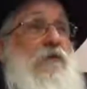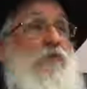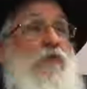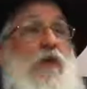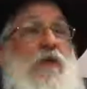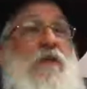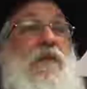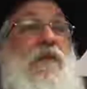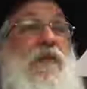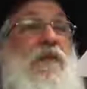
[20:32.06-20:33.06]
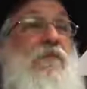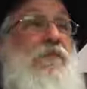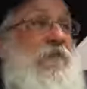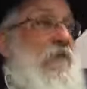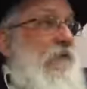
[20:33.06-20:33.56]
Noach
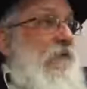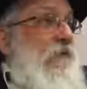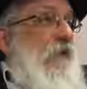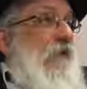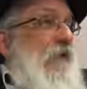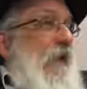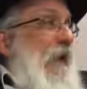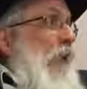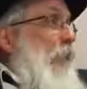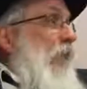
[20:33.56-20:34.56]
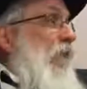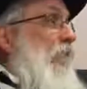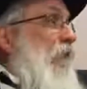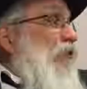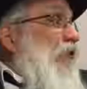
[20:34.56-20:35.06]
lived like the era of
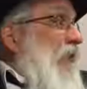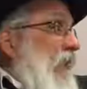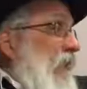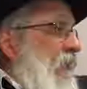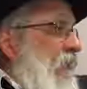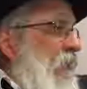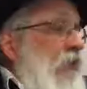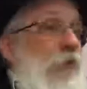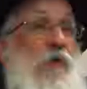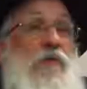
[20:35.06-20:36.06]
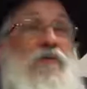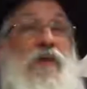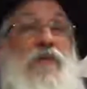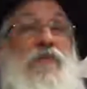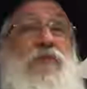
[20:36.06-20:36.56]
Mashiach, when it
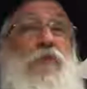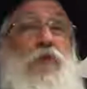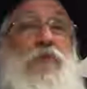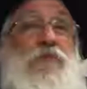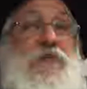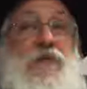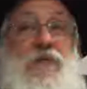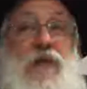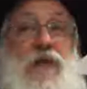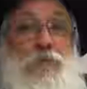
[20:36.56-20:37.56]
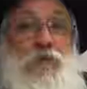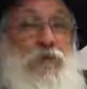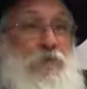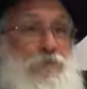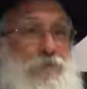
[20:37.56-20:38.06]
says the wolf and the lamb
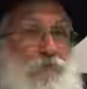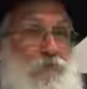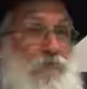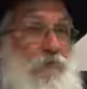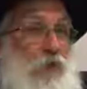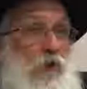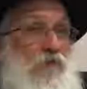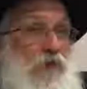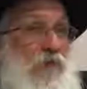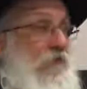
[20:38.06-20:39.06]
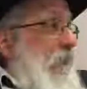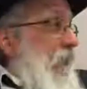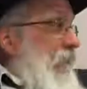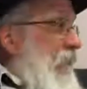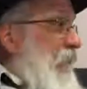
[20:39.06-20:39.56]
will, regard Zev and
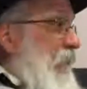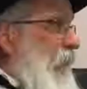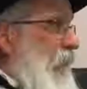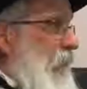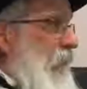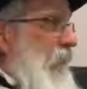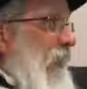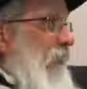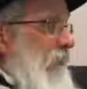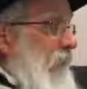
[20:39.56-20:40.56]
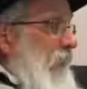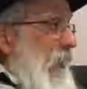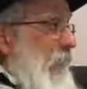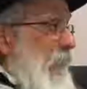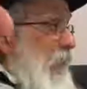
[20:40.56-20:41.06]
Keves, the
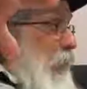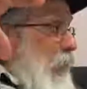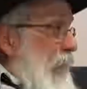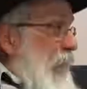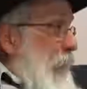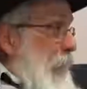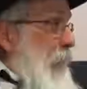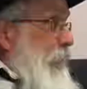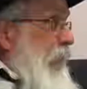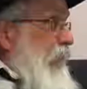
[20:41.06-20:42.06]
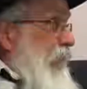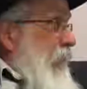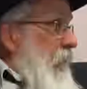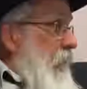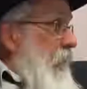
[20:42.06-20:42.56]
lamb and the wolf will be
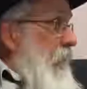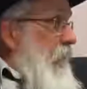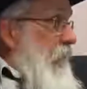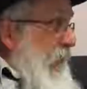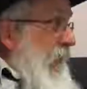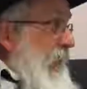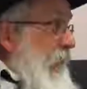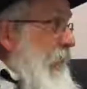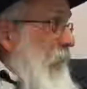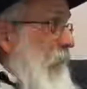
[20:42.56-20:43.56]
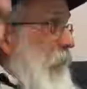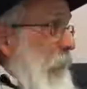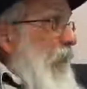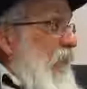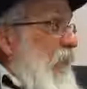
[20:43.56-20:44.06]
peaceful together.
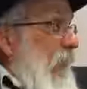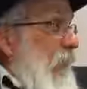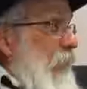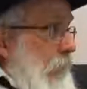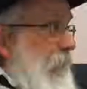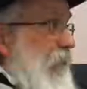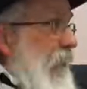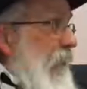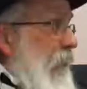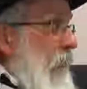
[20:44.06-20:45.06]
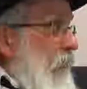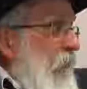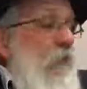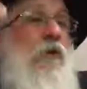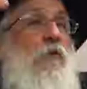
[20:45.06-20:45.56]
When is that? When Mashiach
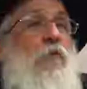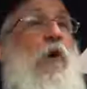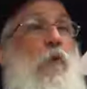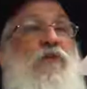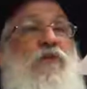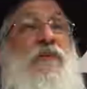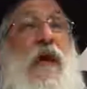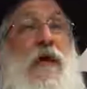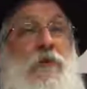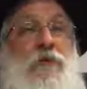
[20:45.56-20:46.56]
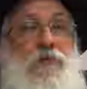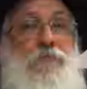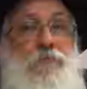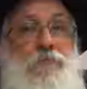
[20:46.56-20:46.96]
comes. What was in the ark?